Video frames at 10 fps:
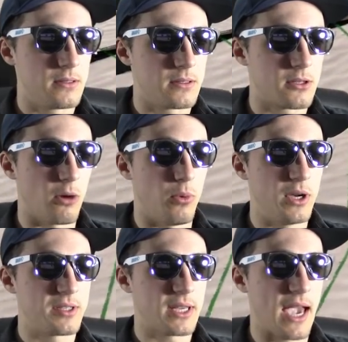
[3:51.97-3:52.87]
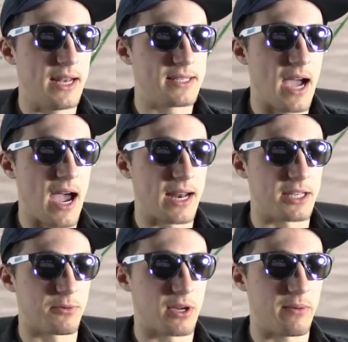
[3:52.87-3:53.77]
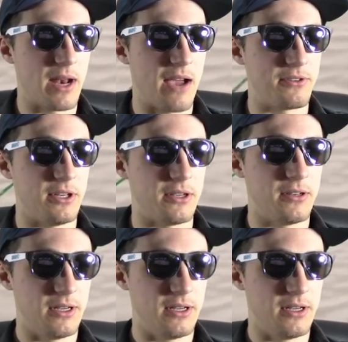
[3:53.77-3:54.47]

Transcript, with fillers: Let's go, boys. Cañizares, we're coming after you.